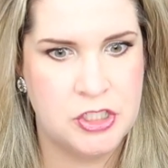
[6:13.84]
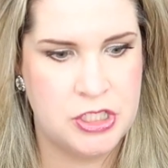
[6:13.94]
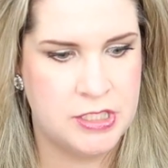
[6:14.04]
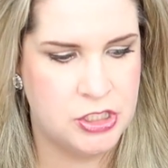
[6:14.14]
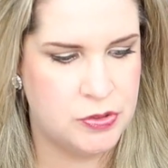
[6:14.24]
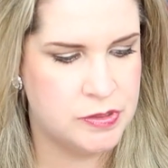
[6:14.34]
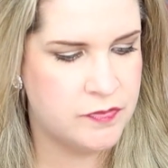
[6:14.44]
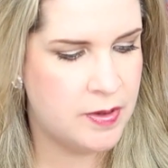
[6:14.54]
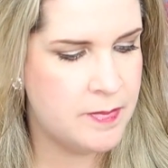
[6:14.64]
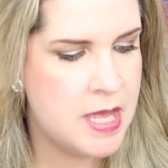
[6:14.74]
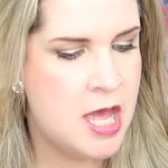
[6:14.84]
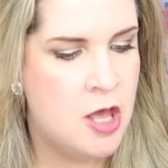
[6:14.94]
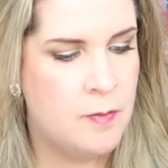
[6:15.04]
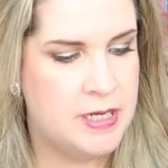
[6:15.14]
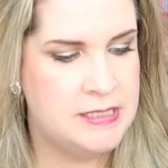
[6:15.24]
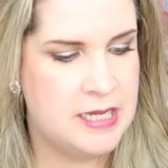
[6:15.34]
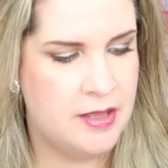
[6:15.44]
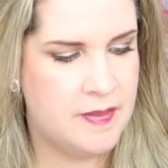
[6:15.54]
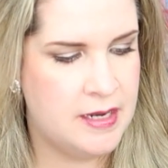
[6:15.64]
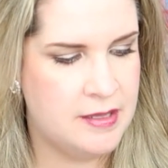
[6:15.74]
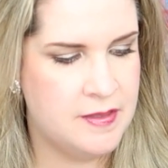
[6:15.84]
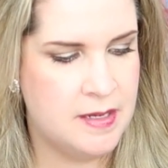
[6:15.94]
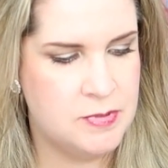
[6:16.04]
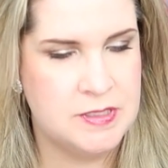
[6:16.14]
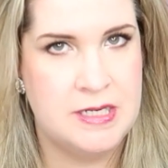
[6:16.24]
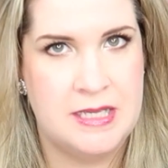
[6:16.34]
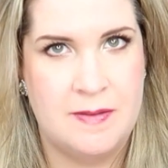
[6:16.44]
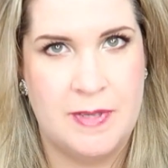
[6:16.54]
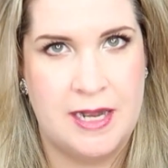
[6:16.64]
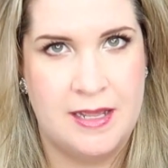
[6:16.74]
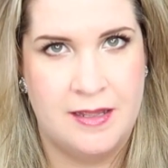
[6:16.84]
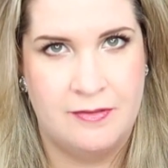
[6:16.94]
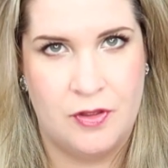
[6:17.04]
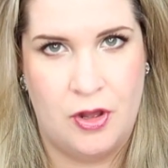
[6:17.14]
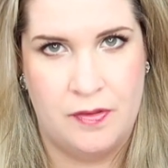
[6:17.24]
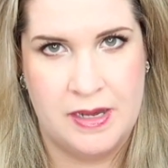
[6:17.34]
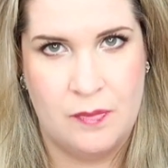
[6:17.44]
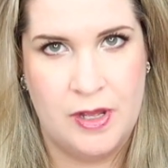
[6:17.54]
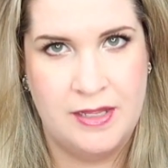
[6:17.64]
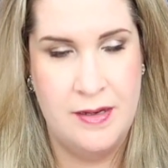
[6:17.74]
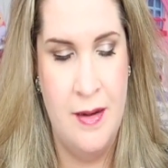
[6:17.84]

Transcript: that she can choose from. But until then, I think I'm just gonna keep getting the holiday one.